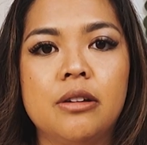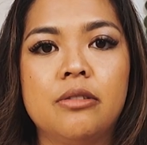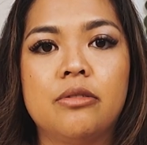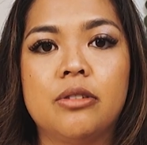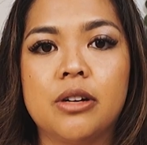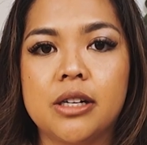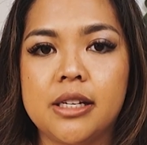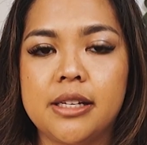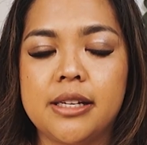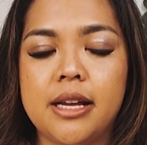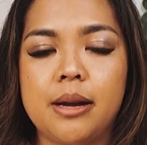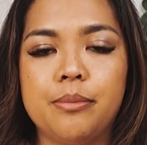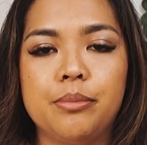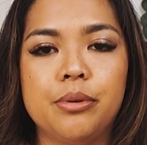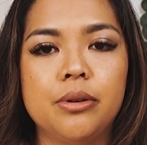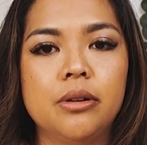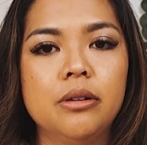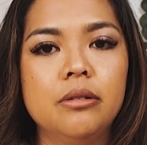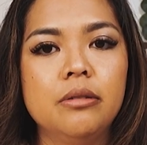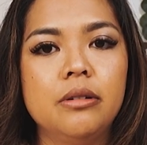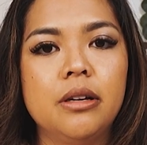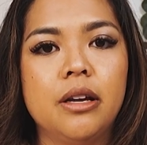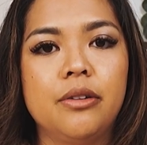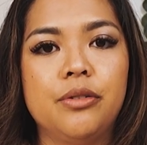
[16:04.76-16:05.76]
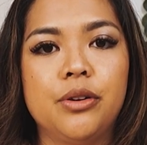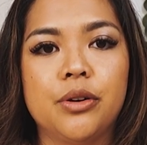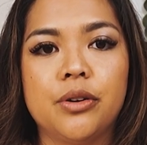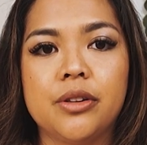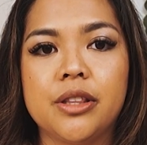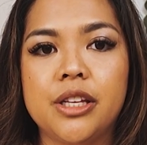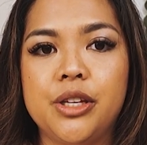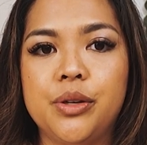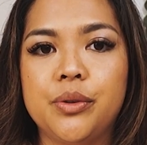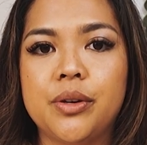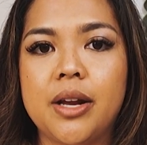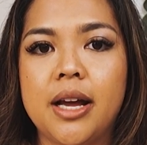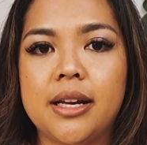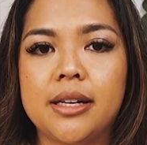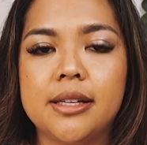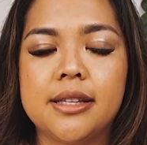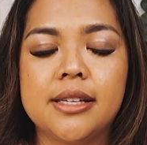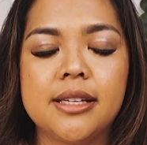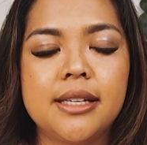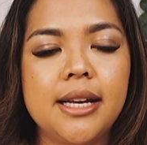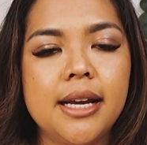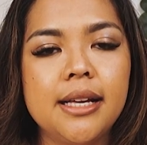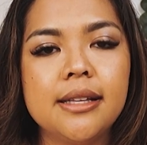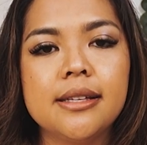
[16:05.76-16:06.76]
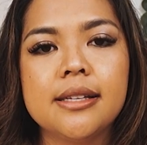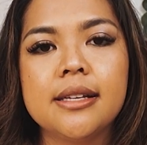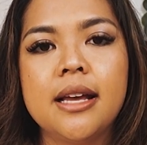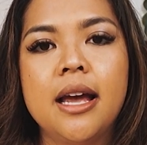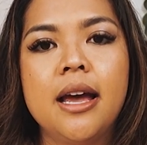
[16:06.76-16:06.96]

For example, if you're in the United States,